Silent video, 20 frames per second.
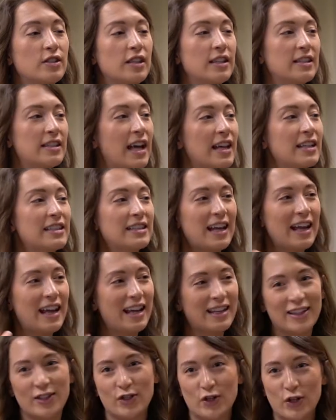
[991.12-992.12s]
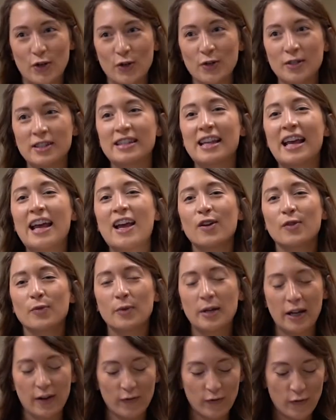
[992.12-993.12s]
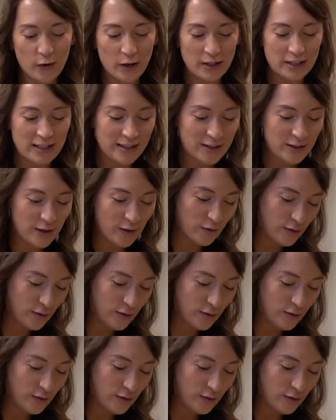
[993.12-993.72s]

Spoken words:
the zest and the juice. Reinforces the